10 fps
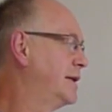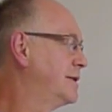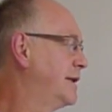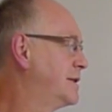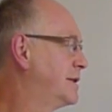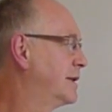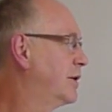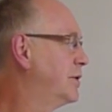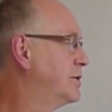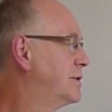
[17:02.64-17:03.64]
so that's the
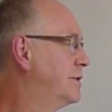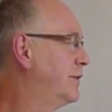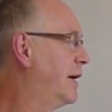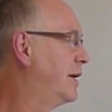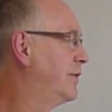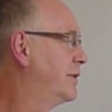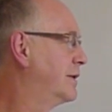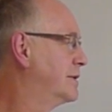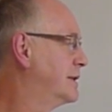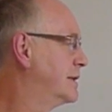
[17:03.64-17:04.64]
contour of the high
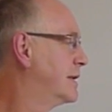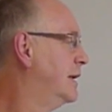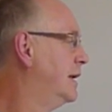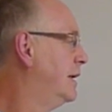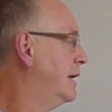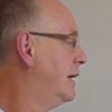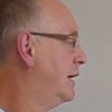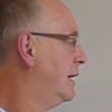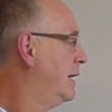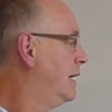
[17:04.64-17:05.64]
frequencies,
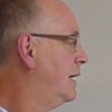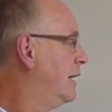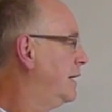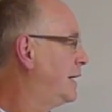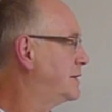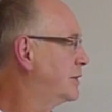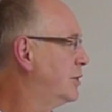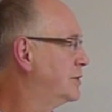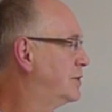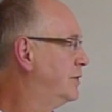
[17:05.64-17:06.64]
and that's the
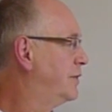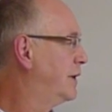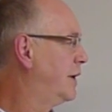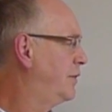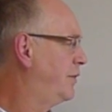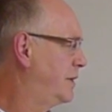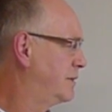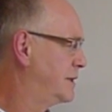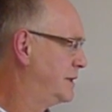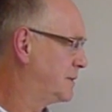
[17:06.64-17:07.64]
contour for the low
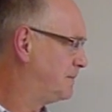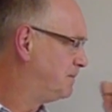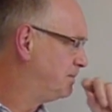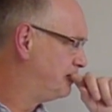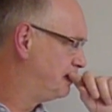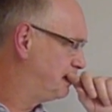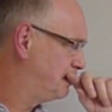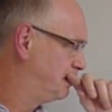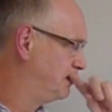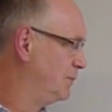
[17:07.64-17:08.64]
frequencies,
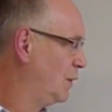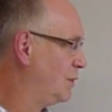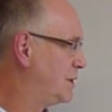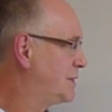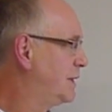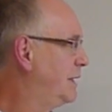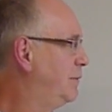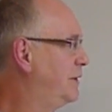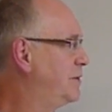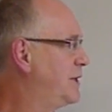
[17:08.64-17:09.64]
with just a little
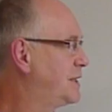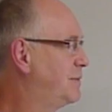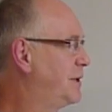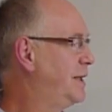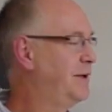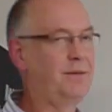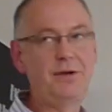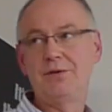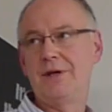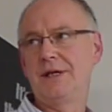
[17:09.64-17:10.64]
bit of adjustment here in the
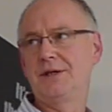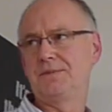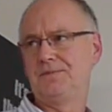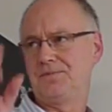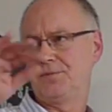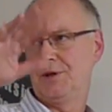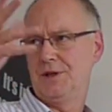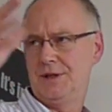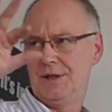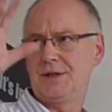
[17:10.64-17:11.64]
mid-range, which
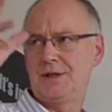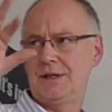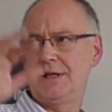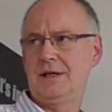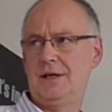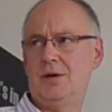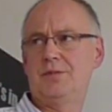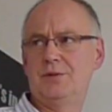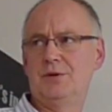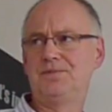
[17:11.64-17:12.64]
is this
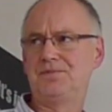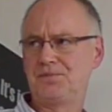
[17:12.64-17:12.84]
optimum